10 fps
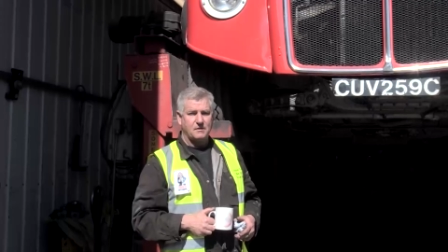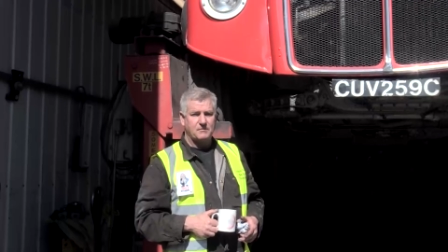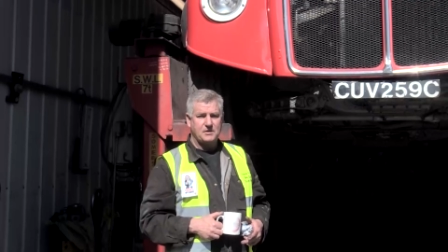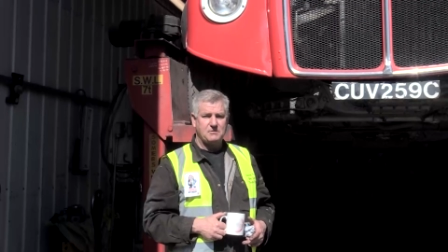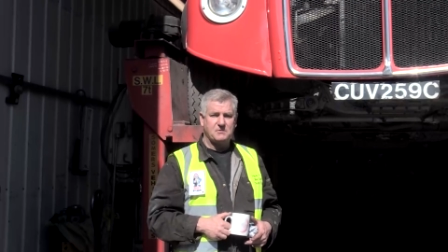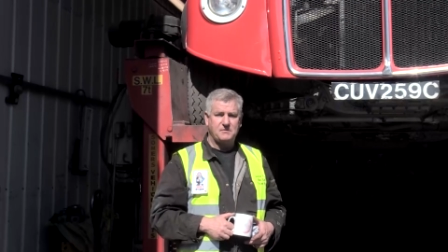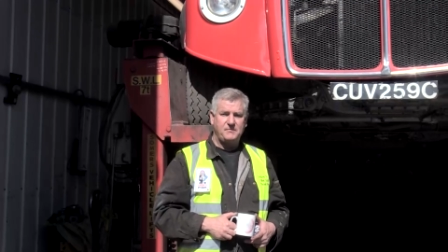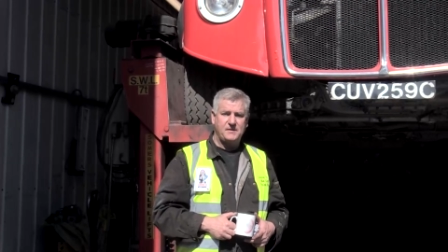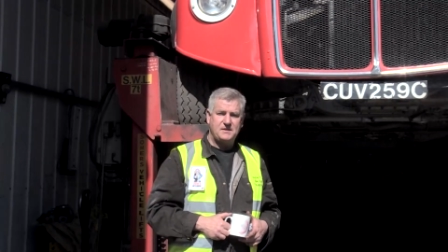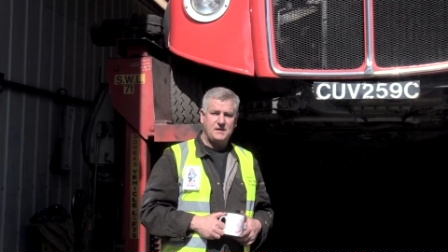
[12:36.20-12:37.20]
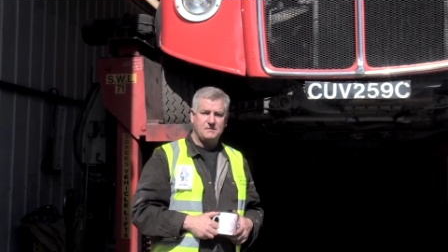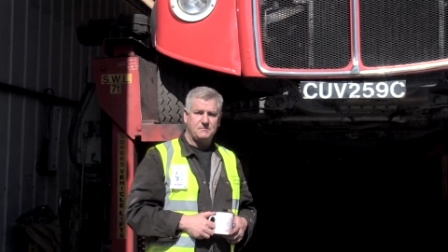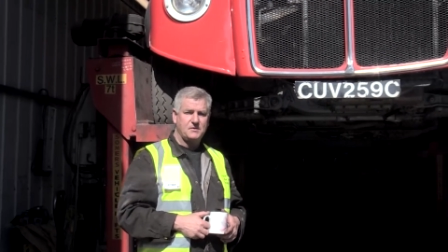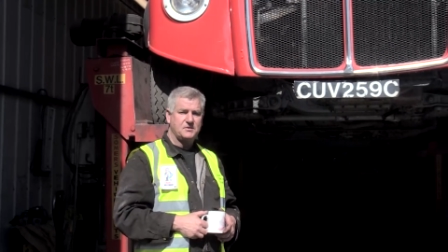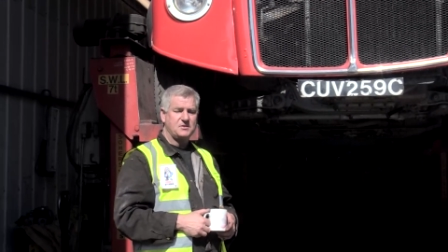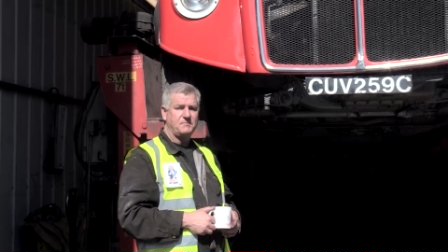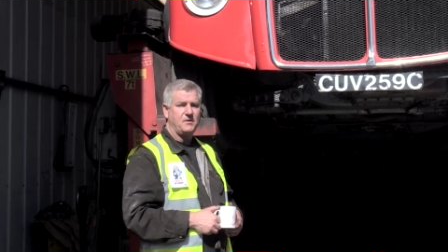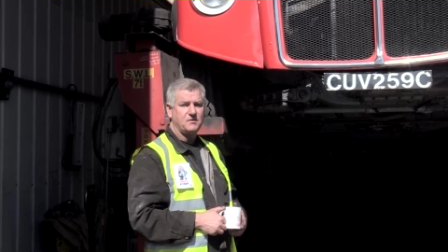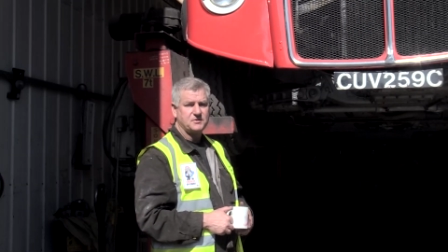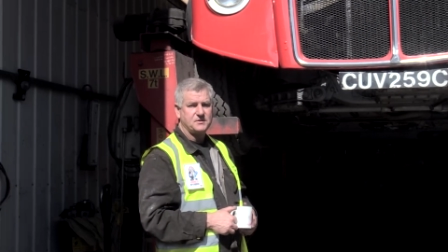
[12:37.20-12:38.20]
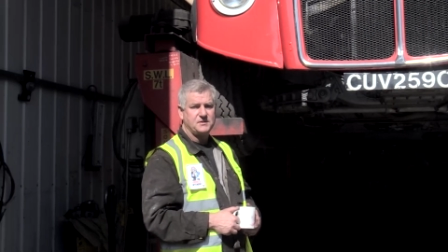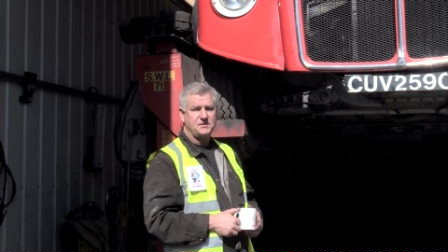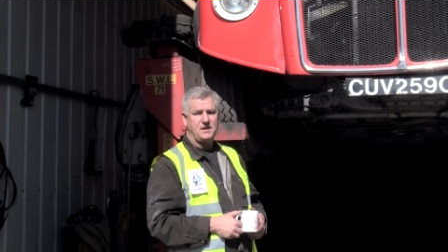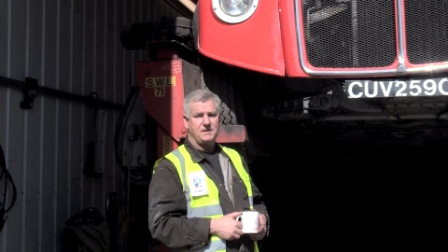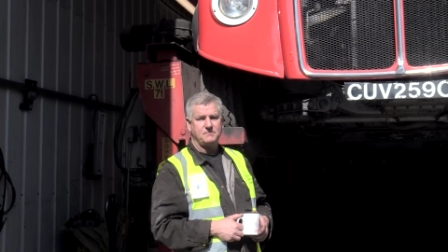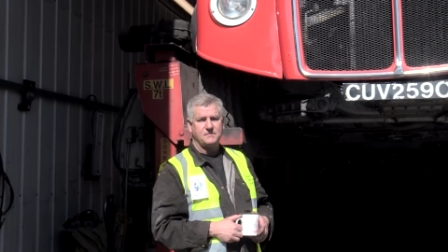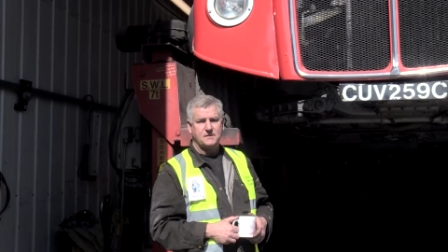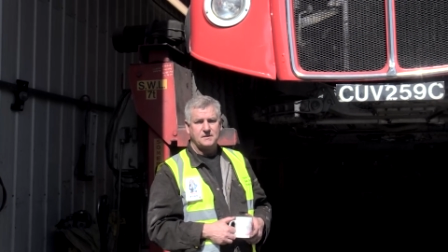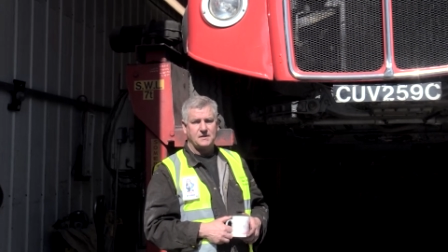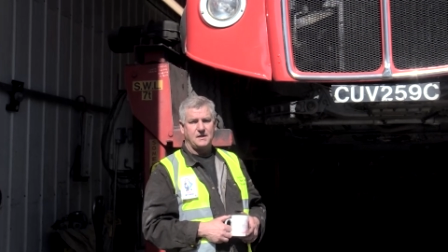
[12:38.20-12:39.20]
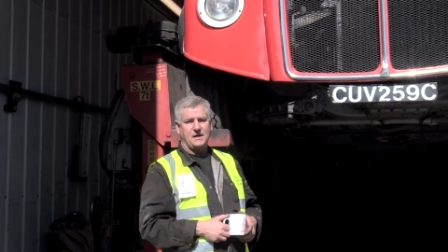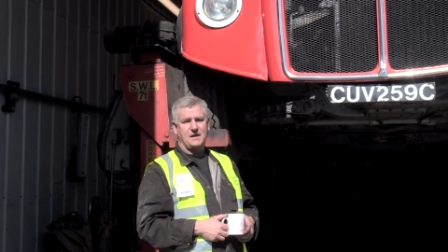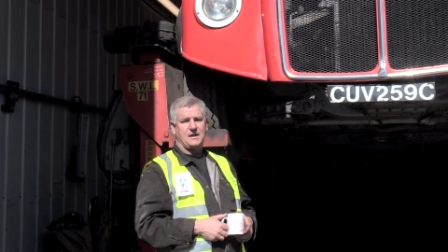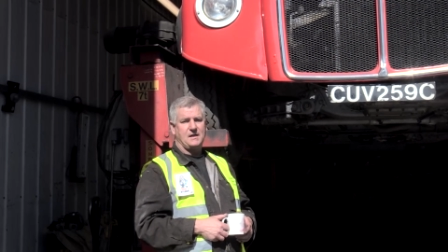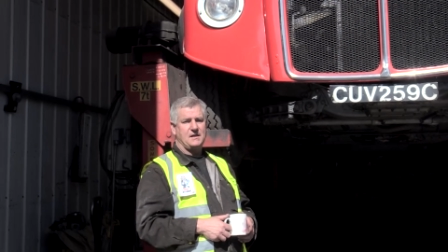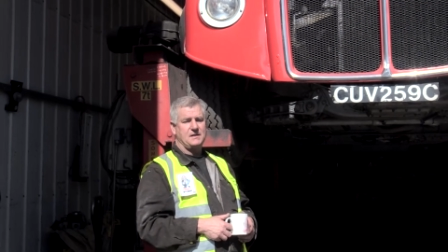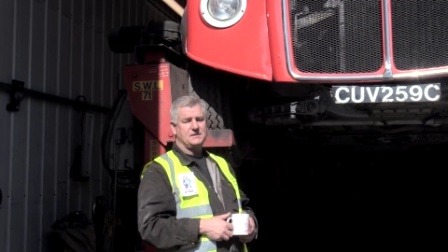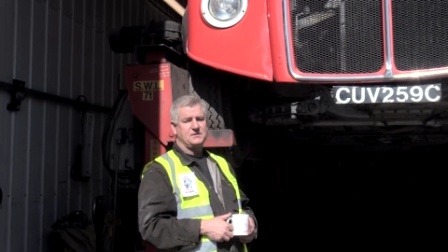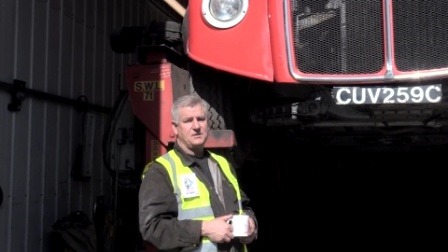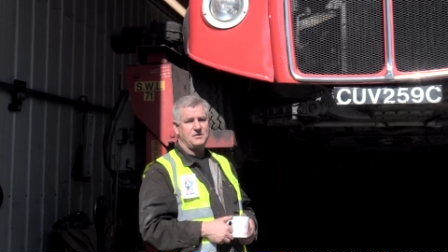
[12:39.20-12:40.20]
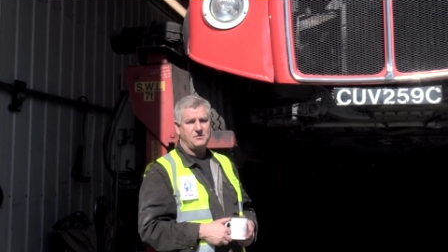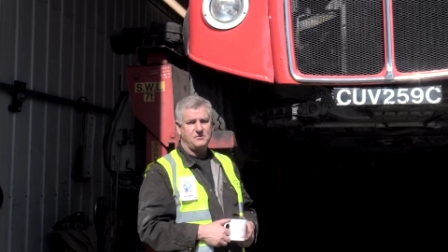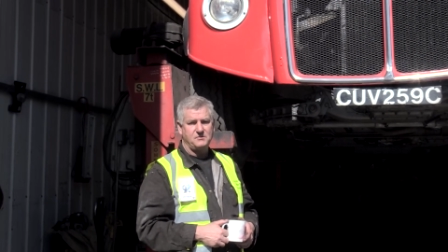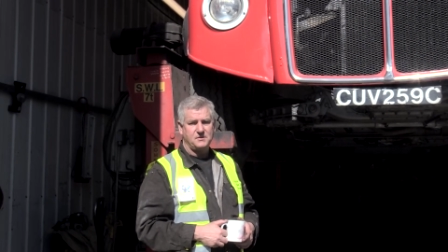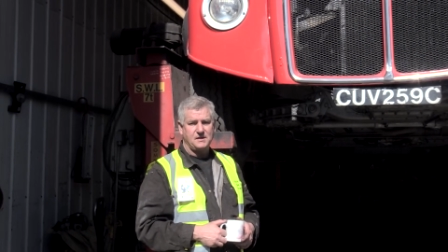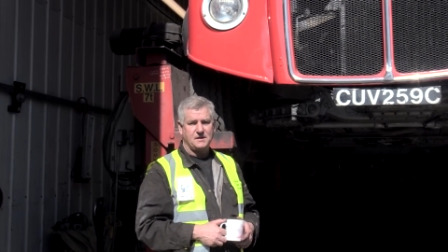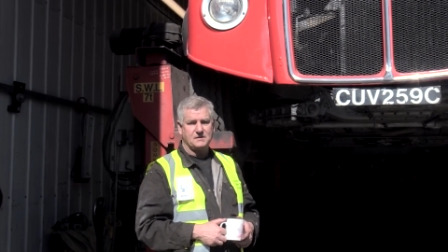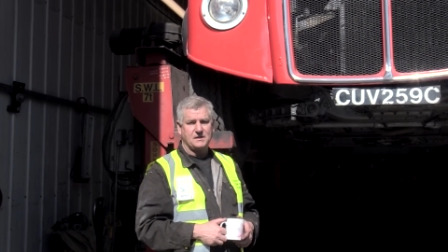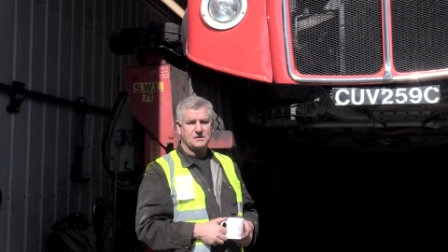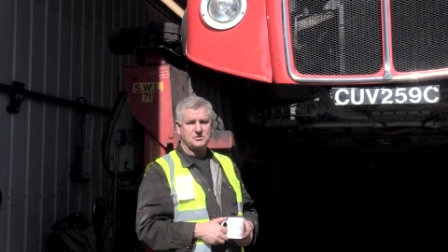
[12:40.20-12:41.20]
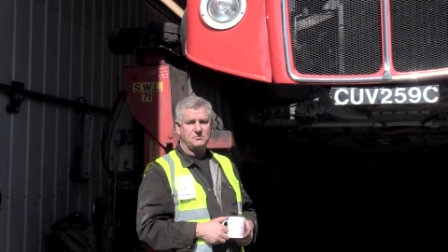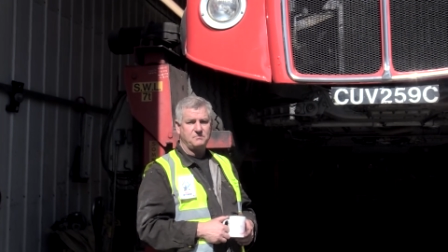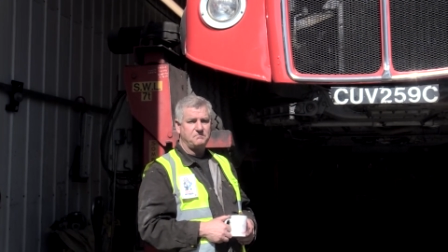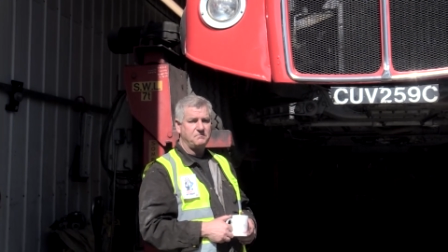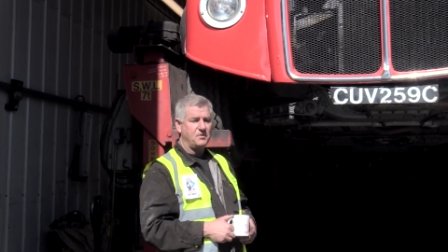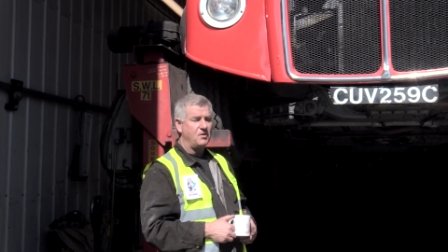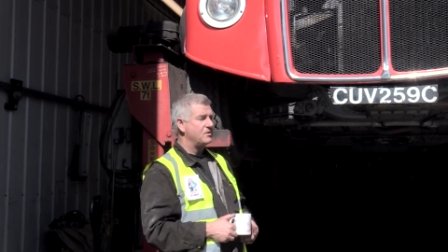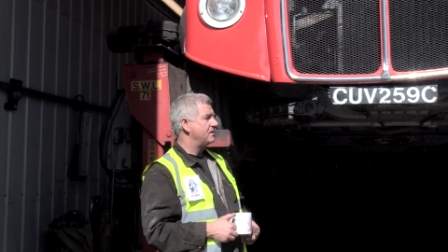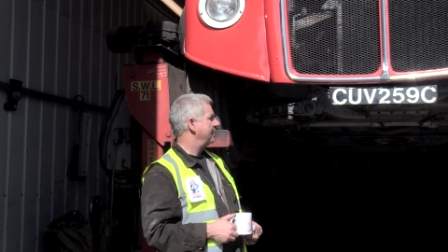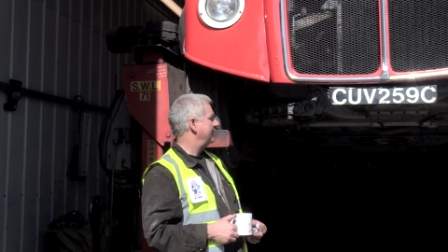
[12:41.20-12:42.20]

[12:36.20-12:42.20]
Well, we knew it would fit in because the blocks are the same. Uh, so the actual block of the